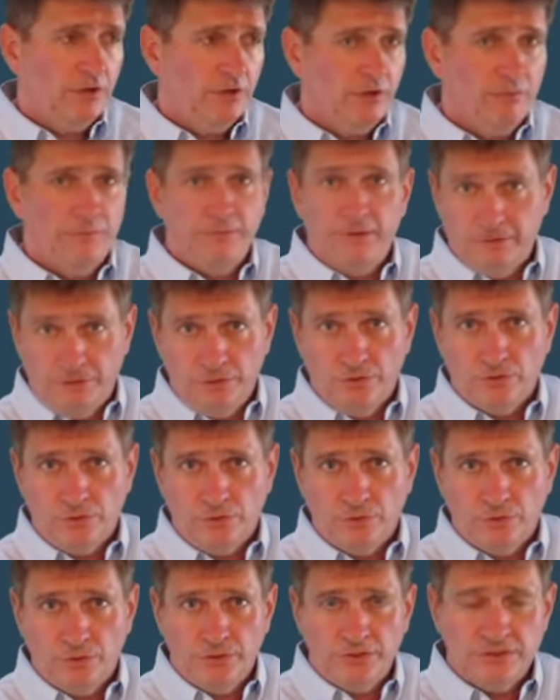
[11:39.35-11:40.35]
or
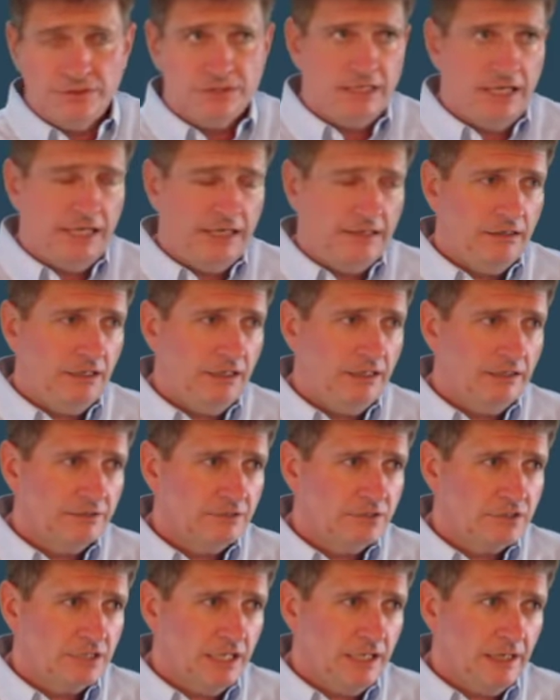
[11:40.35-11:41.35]
you could say,
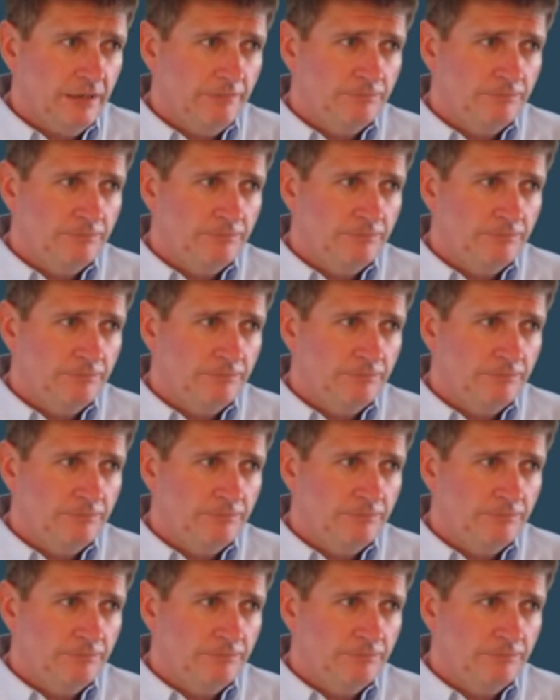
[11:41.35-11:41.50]
is